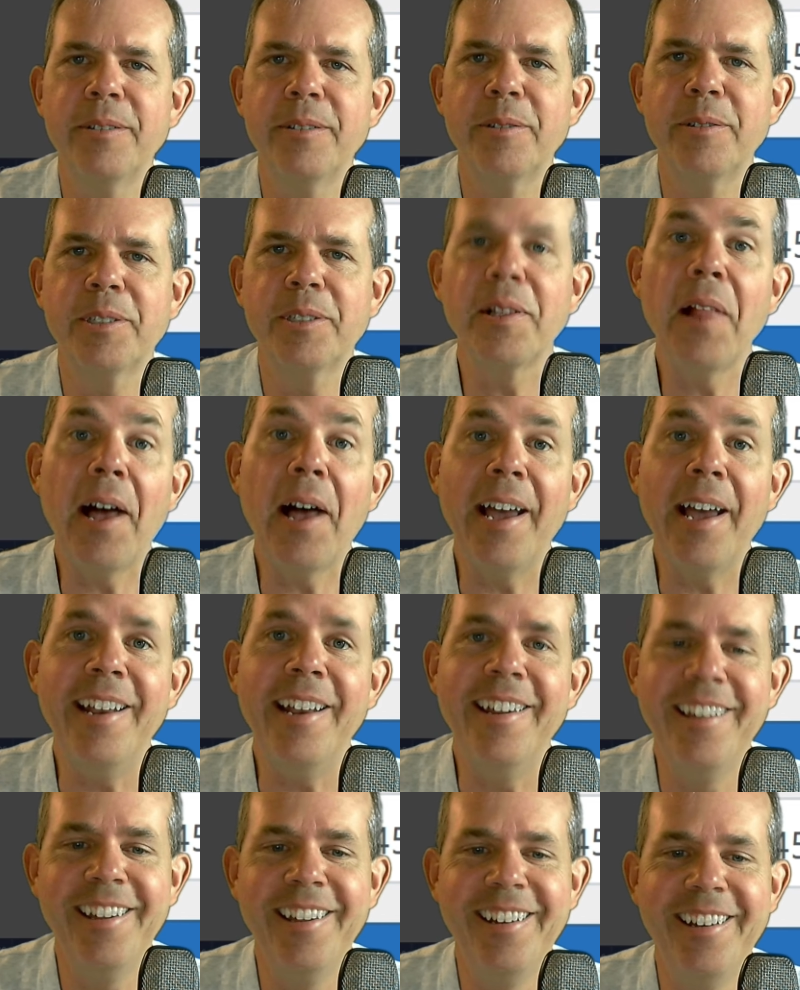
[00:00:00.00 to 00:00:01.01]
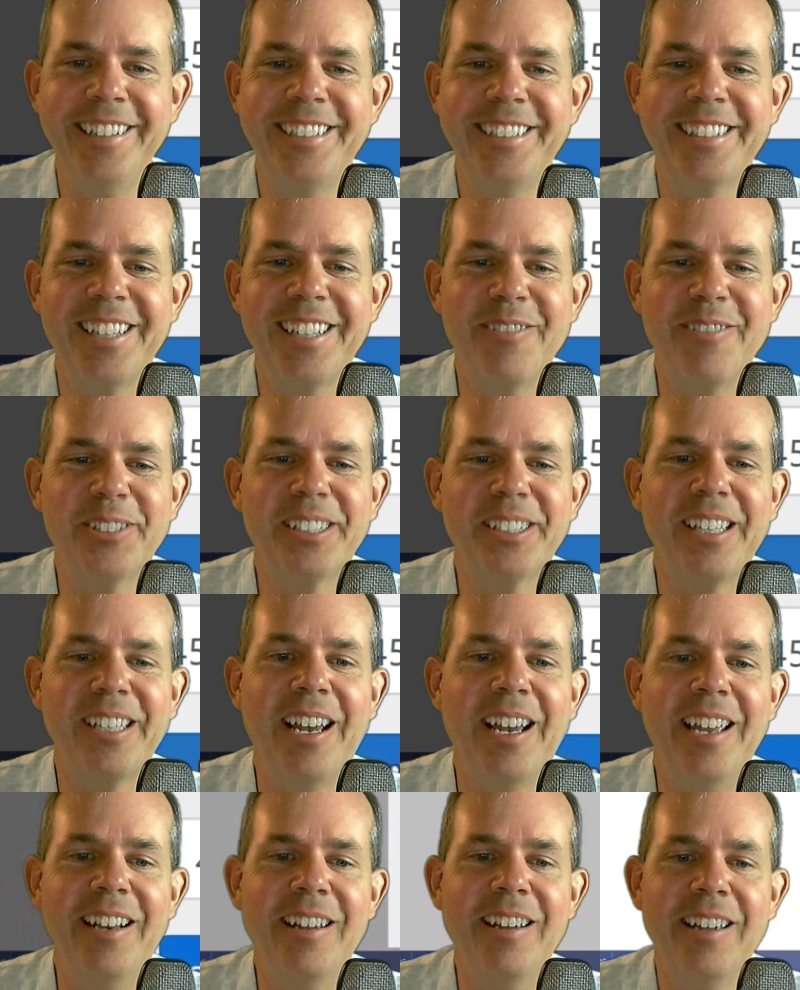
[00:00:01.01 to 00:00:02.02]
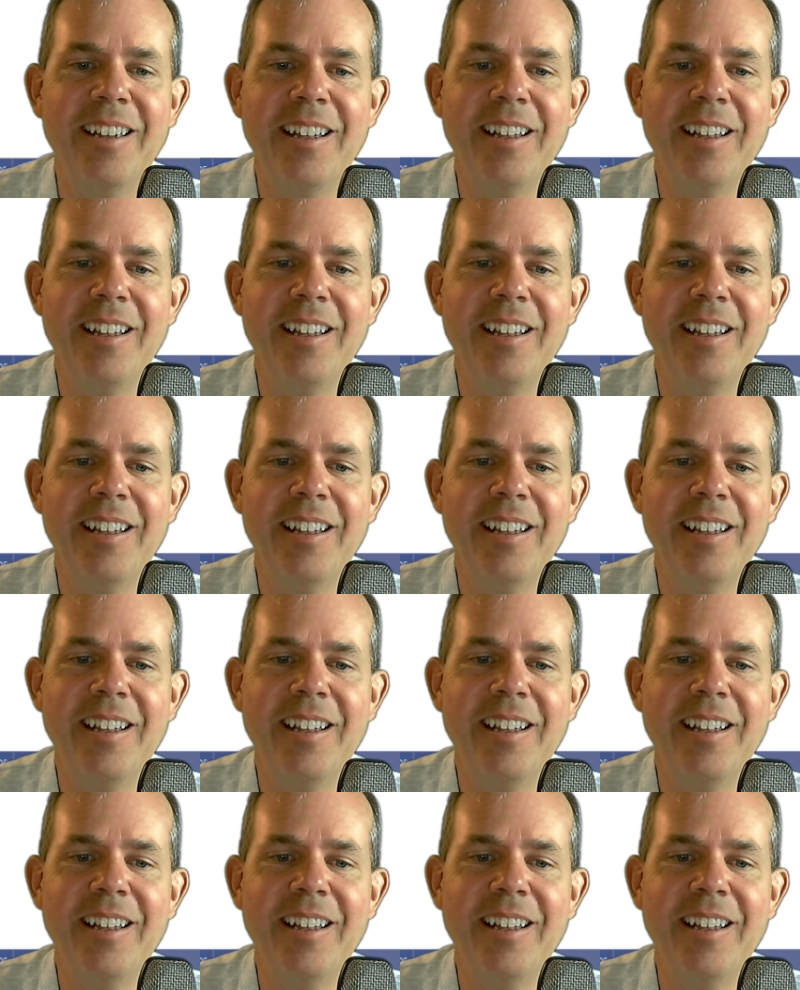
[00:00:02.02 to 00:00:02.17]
slide instead of side.